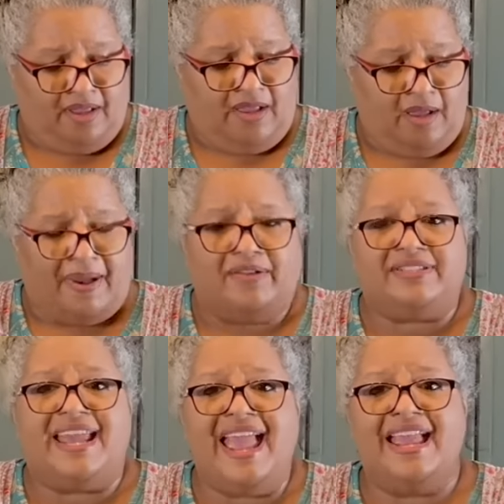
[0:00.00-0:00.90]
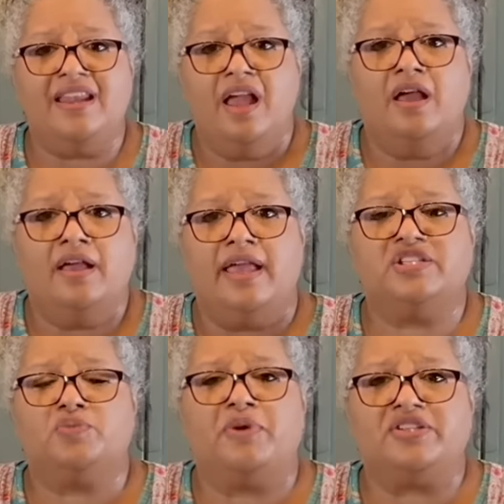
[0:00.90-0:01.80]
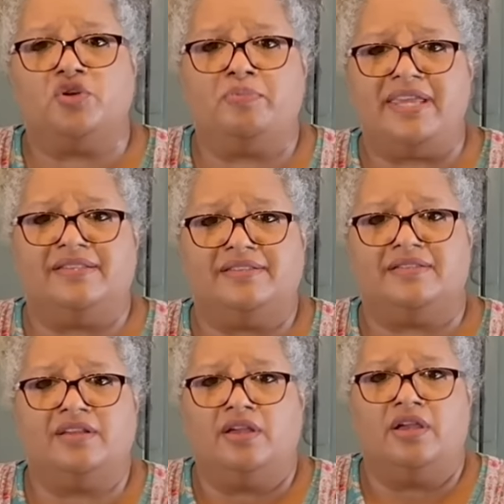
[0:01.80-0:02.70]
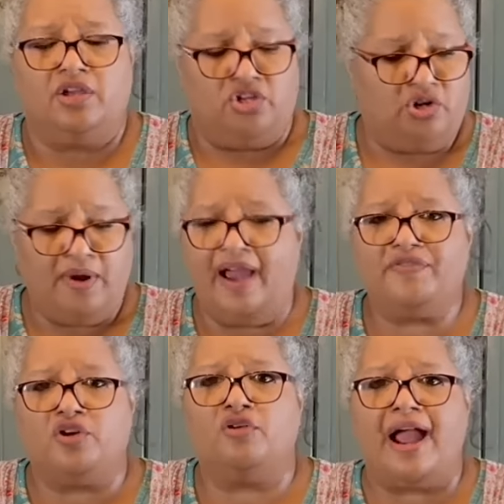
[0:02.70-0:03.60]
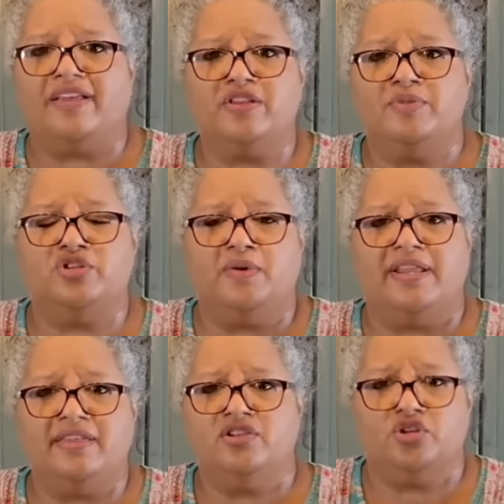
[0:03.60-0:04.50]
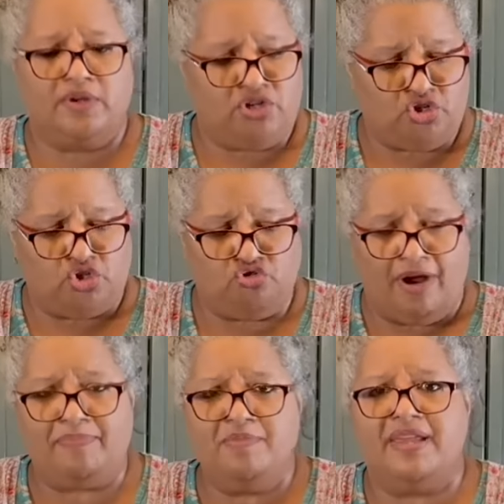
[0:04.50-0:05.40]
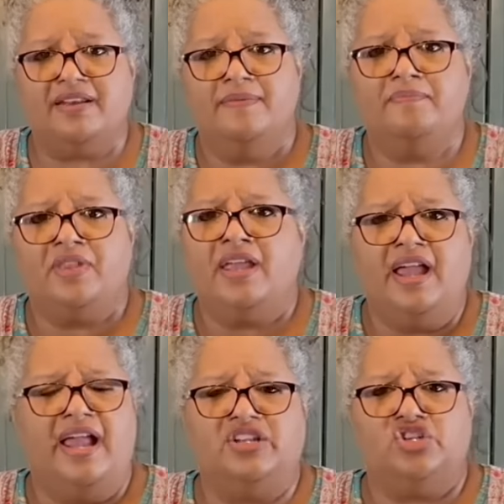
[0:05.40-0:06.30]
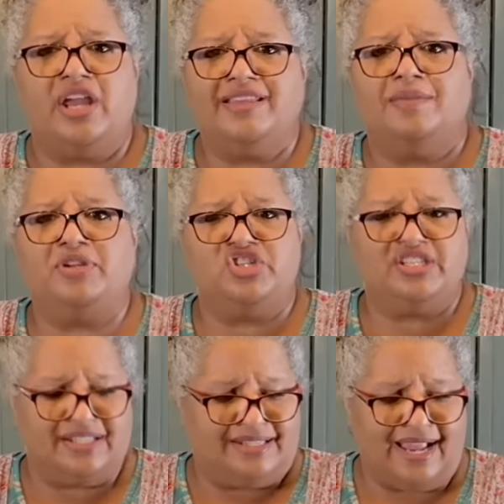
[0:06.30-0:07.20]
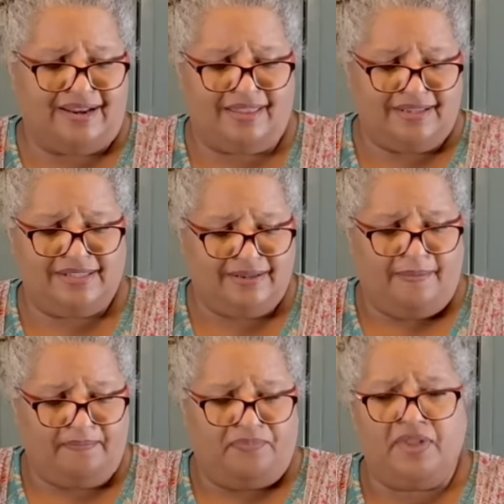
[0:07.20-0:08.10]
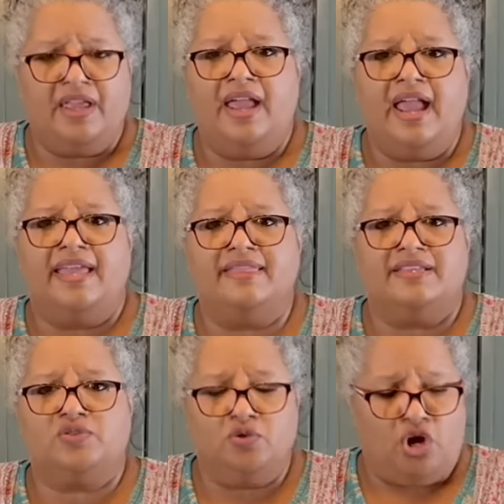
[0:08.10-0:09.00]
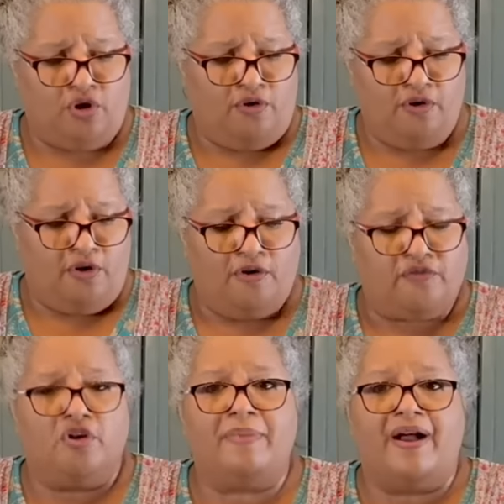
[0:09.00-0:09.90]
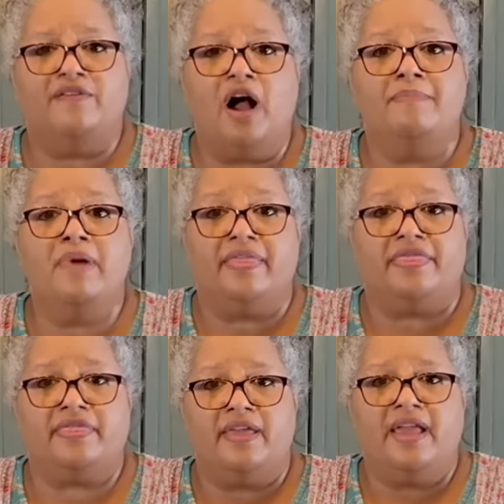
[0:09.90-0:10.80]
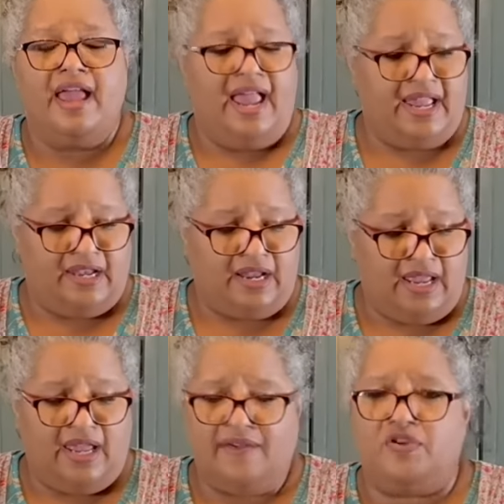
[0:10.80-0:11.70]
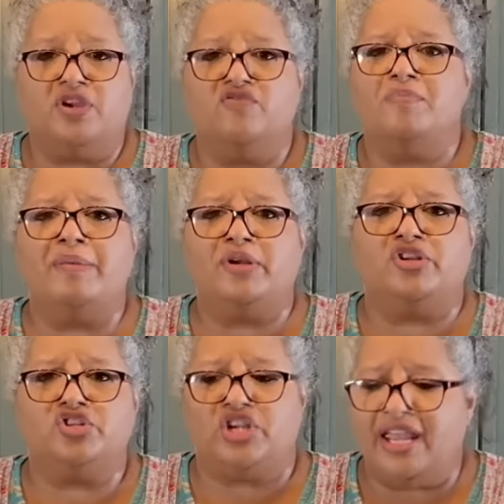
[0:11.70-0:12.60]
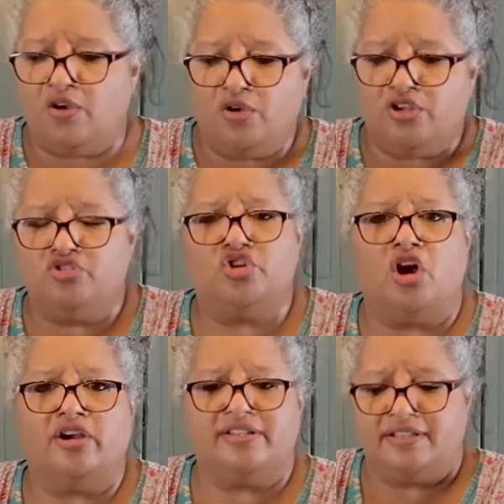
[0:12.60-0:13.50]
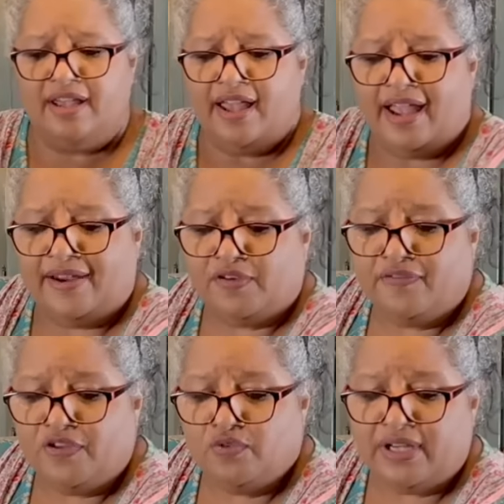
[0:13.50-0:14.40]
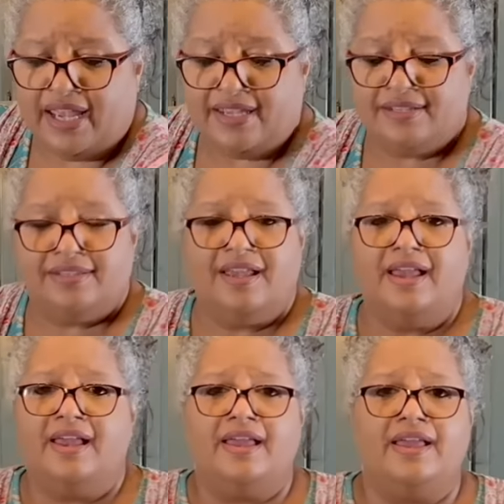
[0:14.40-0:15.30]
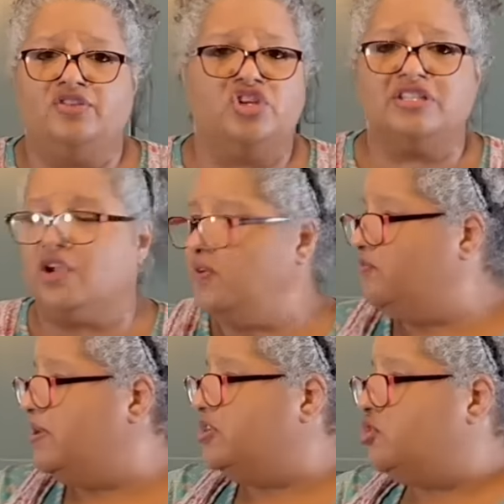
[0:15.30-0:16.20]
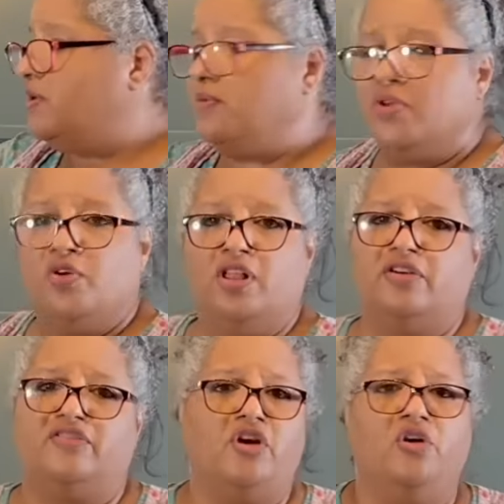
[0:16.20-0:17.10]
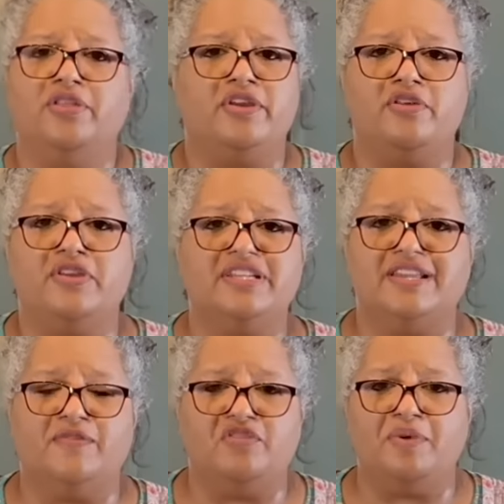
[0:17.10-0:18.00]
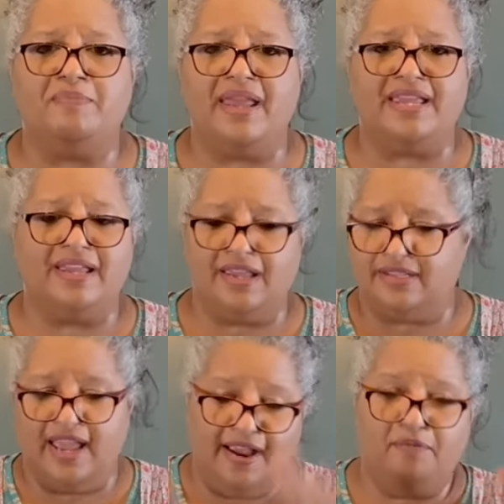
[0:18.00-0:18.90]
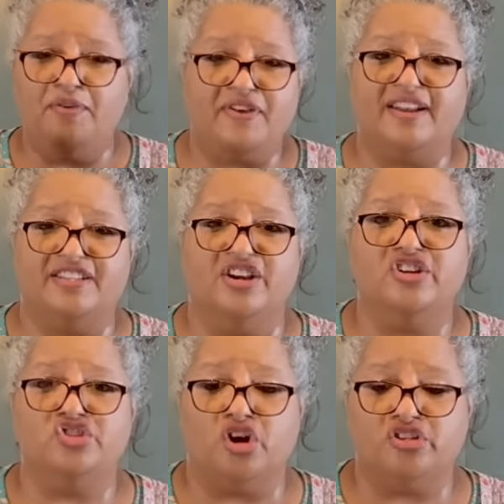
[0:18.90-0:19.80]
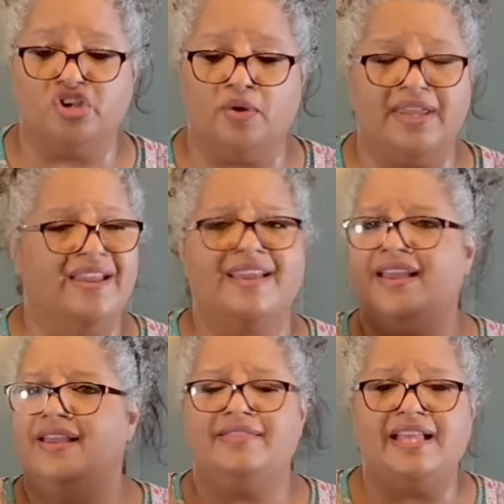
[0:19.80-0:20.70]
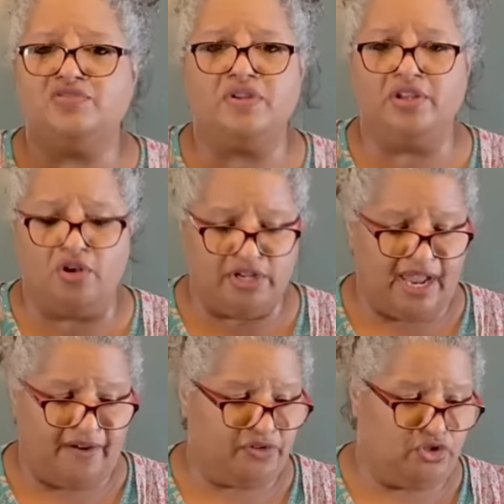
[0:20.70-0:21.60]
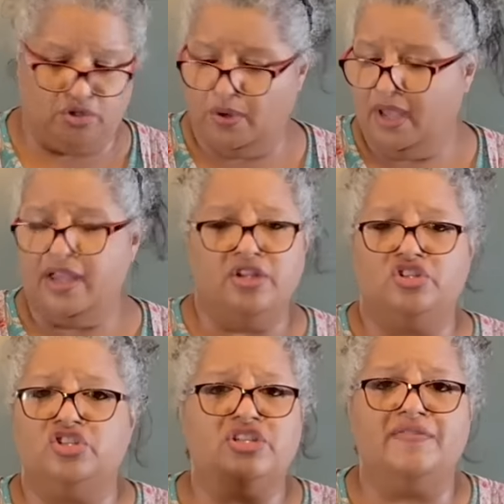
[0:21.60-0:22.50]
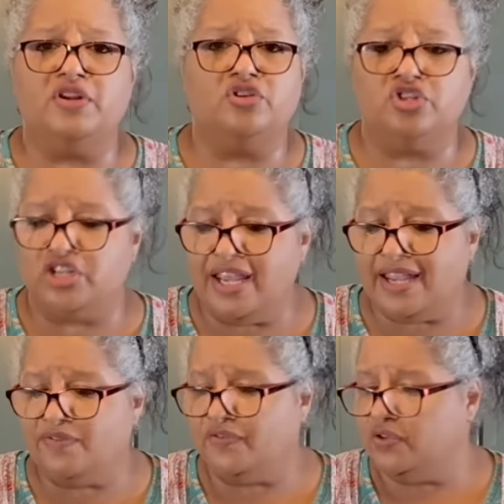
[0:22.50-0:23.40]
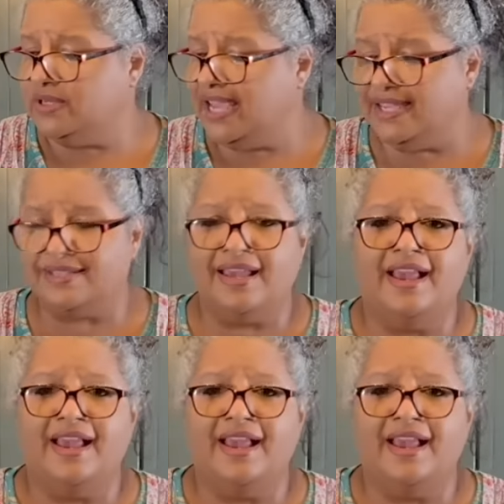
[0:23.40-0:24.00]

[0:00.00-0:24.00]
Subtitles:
about 10 espresso beans, you don't have to crack them or do anything to it. You just drop them in and shake the bejesus out of this, and this will go for about a month. And if you can remember to shake all your jars every few days, just like we've been doing with all the other things that we've been making, we've got a ton of jars going. That's really all you have to do. Just give it a good shake every few days,